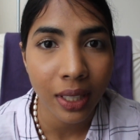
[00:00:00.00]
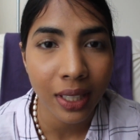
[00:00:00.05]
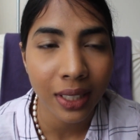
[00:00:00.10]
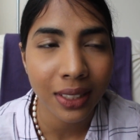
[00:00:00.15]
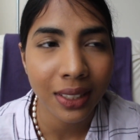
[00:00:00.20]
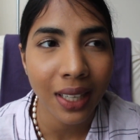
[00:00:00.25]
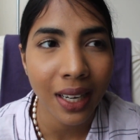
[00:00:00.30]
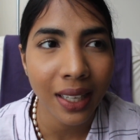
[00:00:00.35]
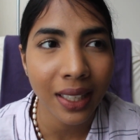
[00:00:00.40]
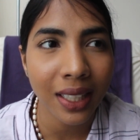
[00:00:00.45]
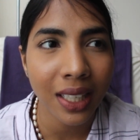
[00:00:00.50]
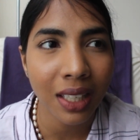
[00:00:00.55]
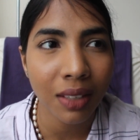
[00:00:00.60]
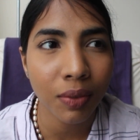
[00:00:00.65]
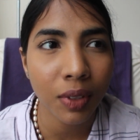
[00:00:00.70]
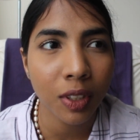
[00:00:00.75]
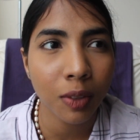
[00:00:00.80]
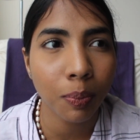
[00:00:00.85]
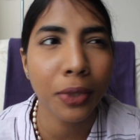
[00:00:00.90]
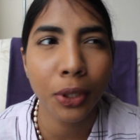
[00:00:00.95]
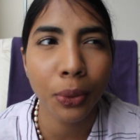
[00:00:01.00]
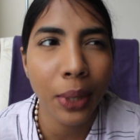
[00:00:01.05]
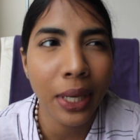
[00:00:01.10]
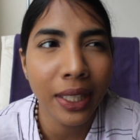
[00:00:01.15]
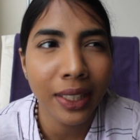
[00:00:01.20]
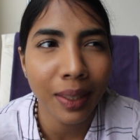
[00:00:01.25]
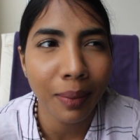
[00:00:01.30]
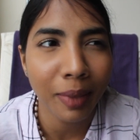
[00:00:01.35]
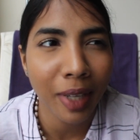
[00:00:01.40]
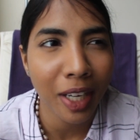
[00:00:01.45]
It's like he was
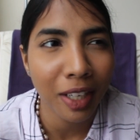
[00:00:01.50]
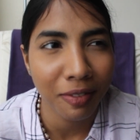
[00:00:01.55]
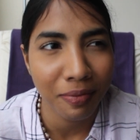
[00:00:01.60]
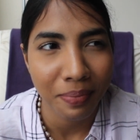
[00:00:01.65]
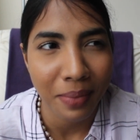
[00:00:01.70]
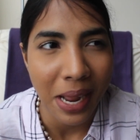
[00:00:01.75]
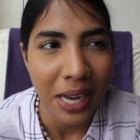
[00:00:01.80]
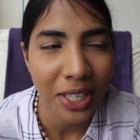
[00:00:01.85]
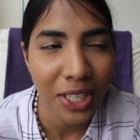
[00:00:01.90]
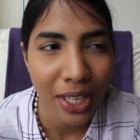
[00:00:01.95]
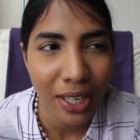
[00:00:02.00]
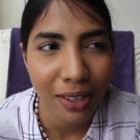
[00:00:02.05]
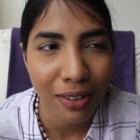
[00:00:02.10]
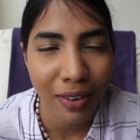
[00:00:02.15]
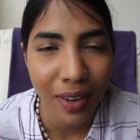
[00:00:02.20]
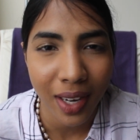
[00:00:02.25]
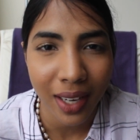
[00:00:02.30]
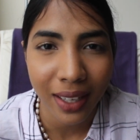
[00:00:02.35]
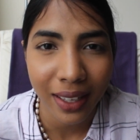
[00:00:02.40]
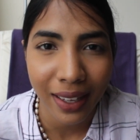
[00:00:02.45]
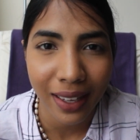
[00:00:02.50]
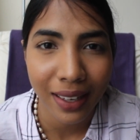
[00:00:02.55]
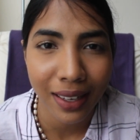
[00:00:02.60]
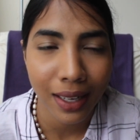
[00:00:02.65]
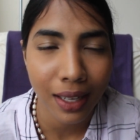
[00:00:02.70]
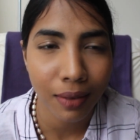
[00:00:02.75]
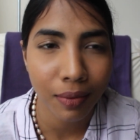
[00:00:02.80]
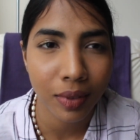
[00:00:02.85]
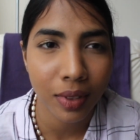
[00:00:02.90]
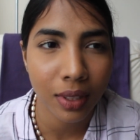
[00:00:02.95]
doing some kind of magic trick and
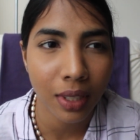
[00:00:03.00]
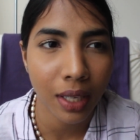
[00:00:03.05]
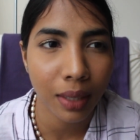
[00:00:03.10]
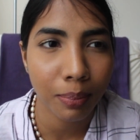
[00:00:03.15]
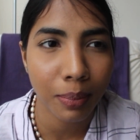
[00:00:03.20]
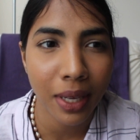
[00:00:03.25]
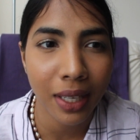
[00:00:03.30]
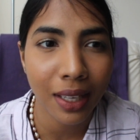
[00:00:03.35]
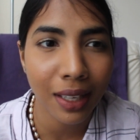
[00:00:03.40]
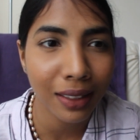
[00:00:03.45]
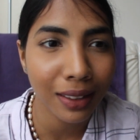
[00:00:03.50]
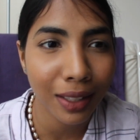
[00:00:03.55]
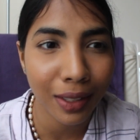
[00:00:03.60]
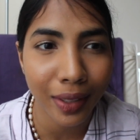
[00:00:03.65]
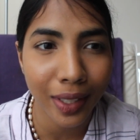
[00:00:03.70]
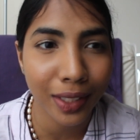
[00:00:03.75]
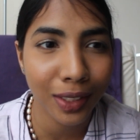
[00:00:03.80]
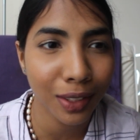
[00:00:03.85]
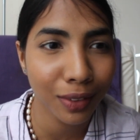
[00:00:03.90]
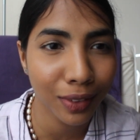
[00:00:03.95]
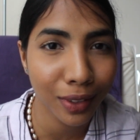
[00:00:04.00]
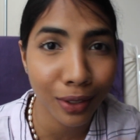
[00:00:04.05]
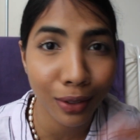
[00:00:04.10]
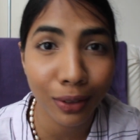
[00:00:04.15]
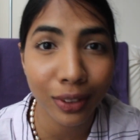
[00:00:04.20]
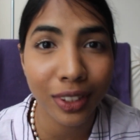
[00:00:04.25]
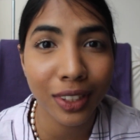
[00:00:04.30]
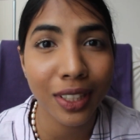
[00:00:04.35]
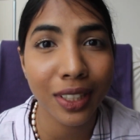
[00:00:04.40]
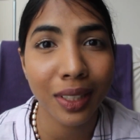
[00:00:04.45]
he was like making the rest of the
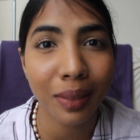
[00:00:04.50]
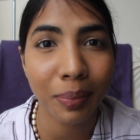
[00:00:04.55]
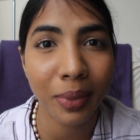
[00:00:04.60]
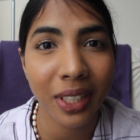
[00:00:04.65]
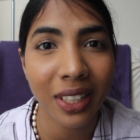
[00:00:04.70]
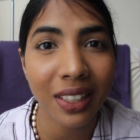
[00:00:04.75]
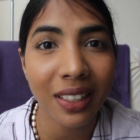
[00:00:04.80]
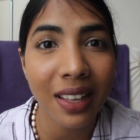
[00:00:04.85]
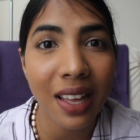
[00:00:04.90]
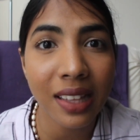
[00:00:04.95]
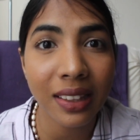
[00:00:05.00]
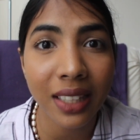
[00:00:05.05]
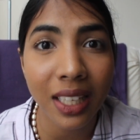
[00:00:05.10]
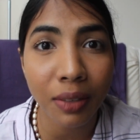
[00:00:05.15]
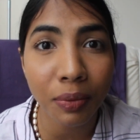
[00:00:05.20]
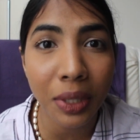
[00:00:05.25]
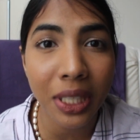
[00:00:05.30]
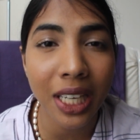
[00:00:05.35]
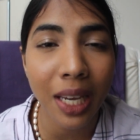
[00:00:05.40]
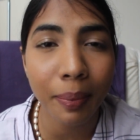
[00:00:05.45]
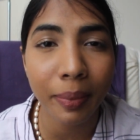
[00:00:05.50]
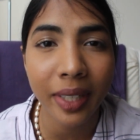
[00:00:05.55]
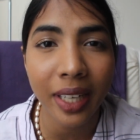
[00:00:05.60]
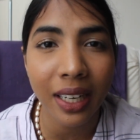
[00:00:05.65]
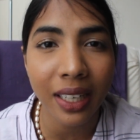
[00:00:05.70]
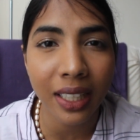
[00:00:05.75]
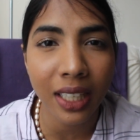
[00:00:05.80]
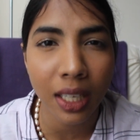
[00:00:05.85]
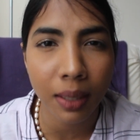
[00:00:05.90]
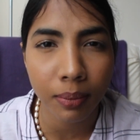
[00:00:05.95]
notes disappear, and then we kept
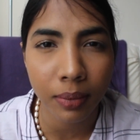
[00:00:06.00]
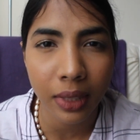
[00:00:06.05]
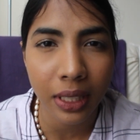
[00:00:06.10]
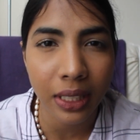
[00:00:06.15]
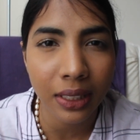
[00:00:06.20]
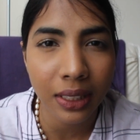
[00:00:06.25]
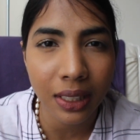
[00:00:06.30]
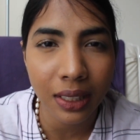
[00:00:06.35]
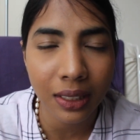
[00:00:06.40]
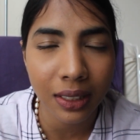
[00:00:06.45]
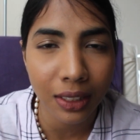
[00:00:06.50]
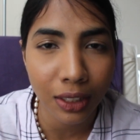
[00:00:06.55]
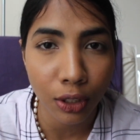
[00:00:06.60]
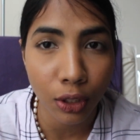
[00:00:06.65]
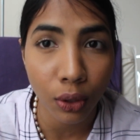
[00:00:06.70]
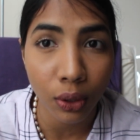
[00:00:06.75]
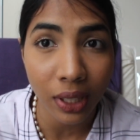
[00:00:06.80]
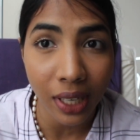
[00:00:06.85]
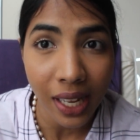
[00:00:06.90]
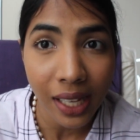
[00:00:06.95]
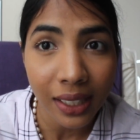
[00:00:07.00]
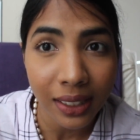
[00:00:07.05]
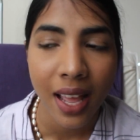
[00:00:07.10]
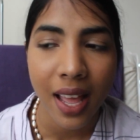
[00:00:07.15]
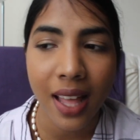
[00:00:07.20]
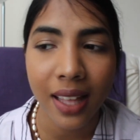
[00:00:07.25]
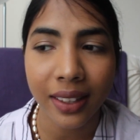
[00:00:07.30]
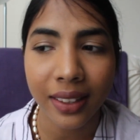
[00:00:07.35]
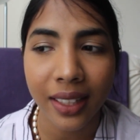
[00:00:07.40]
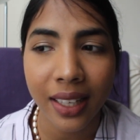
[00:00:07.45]
telling him this is less,
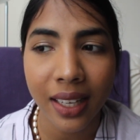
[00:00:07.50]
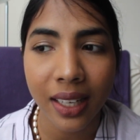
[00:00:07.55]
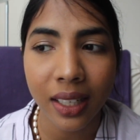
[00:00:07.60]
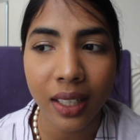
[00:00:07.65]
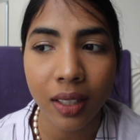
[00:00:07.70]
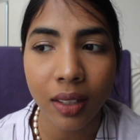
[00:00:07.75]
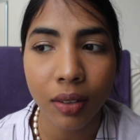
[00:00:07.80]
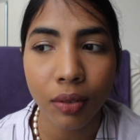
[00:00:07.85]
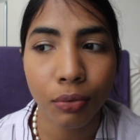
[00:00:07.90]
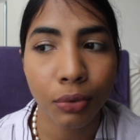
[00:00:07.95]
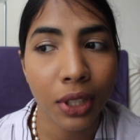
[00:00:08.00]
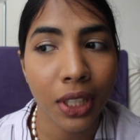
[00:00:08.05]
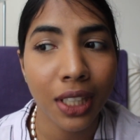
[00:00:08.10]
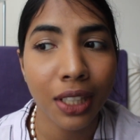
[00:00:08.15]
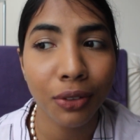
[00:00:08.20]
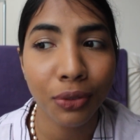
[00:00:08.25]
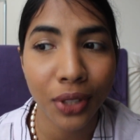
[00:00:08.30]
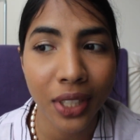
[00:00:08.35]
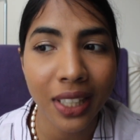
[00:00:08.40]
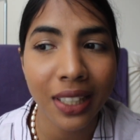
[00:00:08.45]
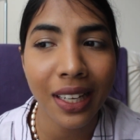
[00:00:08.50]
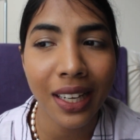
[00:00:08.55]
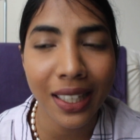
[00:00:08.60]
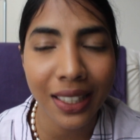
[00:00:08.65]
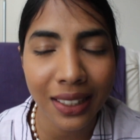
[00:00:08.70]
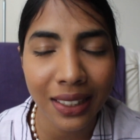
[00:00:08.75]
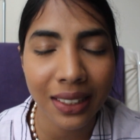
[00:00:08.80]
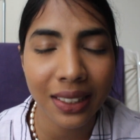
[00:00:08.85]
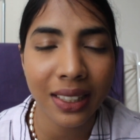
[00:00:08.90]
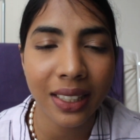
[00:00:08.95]
and then we
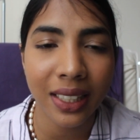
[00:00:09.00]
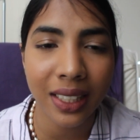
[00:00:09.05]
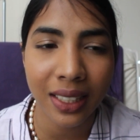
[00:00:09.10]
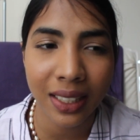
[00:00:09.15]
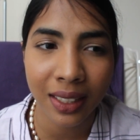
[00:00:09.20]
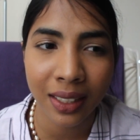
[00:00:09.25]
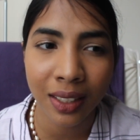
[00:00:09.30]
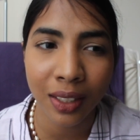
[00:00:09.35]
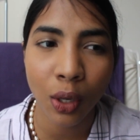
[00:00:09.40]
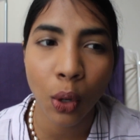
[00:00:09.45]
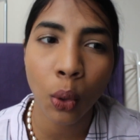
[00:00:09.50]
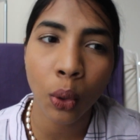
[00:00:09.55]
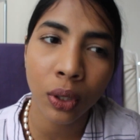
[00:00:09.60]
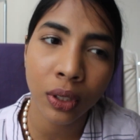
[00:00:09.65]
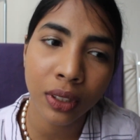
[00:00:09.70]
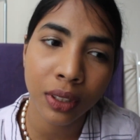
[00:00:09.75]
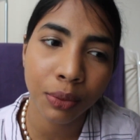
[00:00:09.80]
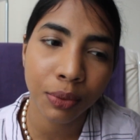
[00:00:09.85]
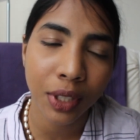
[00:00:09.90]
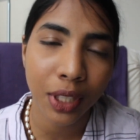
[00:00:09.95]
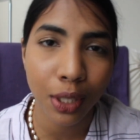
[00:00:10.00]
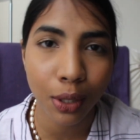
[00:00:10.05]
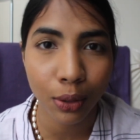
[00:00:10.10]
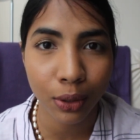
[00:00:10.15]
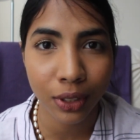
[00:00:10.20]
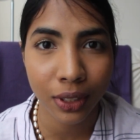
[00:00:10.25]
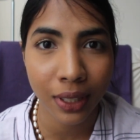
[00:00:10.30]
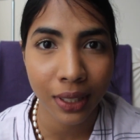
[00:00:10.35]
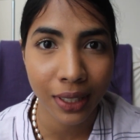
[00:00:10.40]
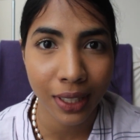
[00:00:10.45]
realized that all the
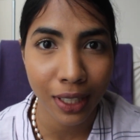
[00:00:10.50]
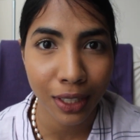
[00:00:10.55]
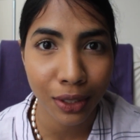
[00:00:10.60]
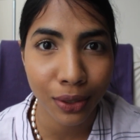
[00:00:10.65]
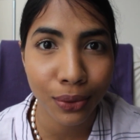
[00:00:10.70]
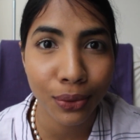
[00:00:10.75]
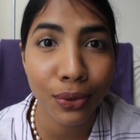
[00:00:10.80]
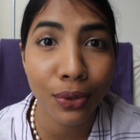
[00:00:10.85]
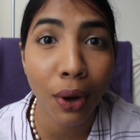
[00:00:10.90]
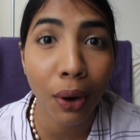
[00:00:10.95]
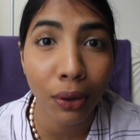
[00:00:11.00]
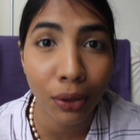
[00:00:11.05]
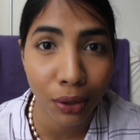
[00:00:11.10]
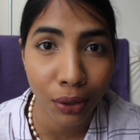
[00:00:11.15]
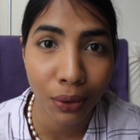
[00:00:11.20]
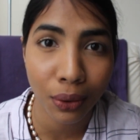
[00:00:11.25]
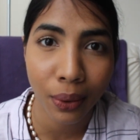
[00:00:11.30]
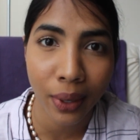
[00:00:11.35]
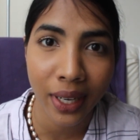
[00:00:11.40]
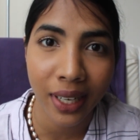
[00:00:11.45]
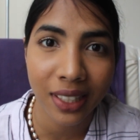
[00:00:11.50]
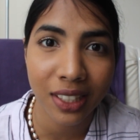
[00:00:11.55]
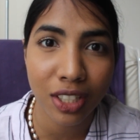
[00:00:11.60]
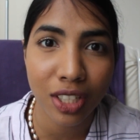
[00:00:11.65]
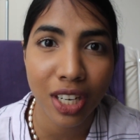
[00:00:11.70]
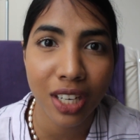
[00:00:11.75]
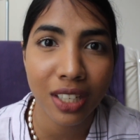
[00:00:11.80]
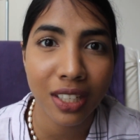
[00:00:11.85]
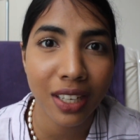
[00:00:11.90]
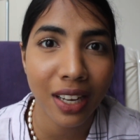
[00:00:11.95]
videos that tell you not to go and
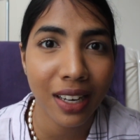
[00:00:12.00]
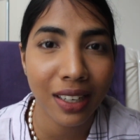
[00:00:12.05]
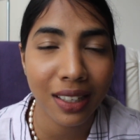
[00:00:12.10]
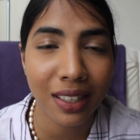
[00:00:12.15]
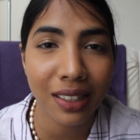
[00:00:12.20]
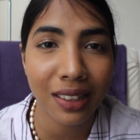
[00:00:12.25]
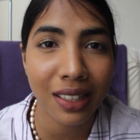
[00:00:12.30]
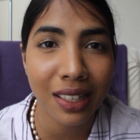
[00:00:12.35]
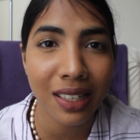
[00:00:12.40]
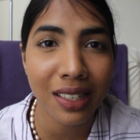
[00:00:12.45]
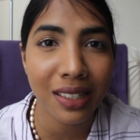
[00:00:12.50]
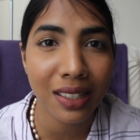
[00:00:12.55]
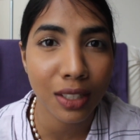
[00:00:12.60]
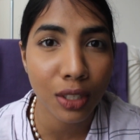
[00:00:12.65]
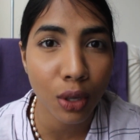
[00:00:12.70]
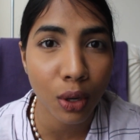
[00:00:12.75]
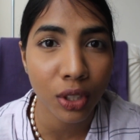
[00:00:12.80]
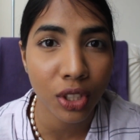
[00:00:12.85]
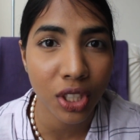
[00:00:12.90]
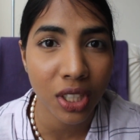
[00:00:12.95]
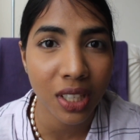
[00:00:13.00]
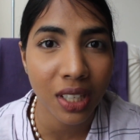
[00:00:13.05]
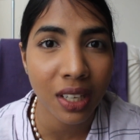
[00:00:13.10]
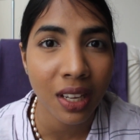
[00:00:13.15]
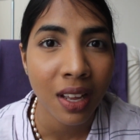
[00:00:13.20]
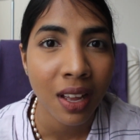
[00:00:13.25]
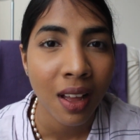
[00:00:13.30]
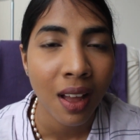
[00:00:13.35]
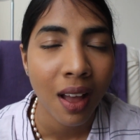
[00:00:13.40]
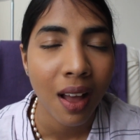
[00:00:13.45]
exchange at these dodgy
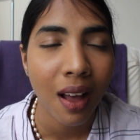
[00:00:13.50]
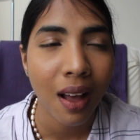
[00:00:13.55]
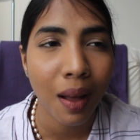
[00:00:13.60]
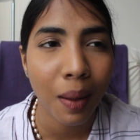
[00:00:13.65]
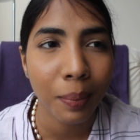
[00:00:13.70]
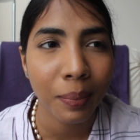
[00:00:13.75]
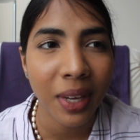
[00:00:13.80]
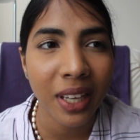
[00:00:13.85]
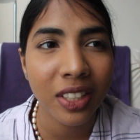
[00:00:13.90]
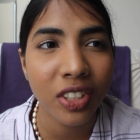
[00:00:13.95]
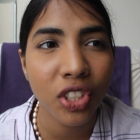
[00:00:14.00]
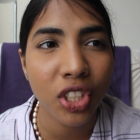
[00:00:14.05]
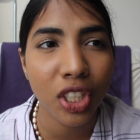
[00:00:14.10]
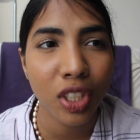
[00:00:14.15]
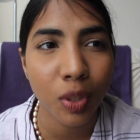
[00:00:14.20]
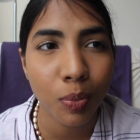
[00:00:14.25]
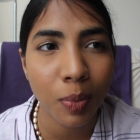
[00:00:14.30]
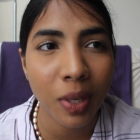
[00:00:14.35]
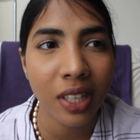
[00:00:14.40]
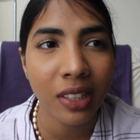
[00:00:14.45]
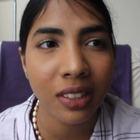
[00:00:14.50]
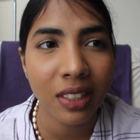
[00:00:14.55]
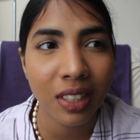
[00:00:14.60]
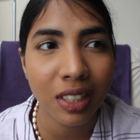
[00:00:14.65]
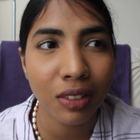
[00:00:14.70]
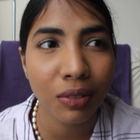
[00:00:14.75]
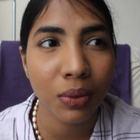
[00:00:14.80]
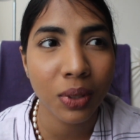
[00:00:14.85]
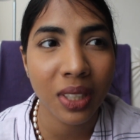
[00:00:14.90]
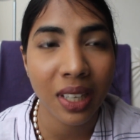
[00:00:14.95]
exchange
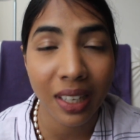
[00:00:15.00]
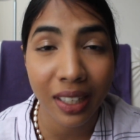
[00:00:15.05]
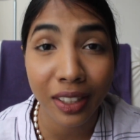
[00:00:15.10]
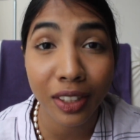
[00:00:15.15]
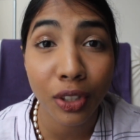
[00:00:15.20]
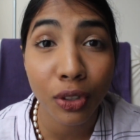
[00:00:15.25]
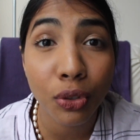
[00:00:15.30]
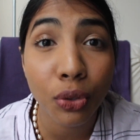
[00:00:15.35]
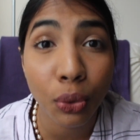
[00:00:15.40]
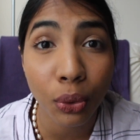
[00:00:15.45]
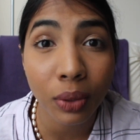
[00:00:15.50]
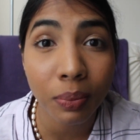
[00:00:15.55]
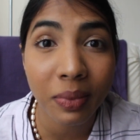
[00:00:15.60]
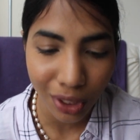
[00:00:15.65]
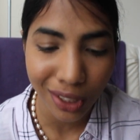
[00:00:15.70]
places were telling the truth.